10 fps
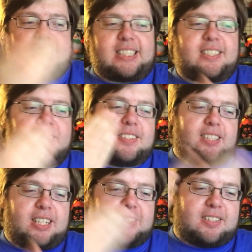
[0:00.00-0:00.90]
yes,
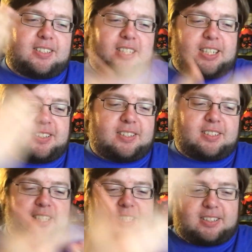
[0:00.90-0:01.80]
yes,
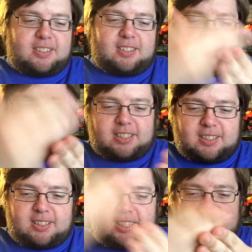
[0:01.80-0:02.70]
yes, yes,
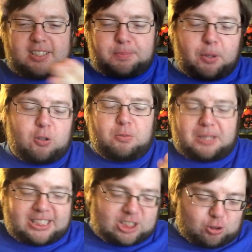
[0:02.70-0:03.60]
yes, yes,
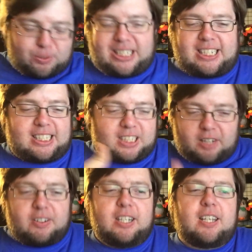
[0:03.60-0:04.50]
Pokemon is great, I
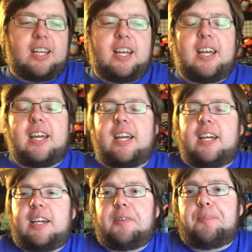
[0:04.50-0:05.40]
love it.
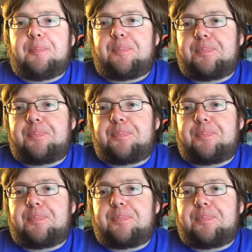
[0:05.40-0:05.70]
And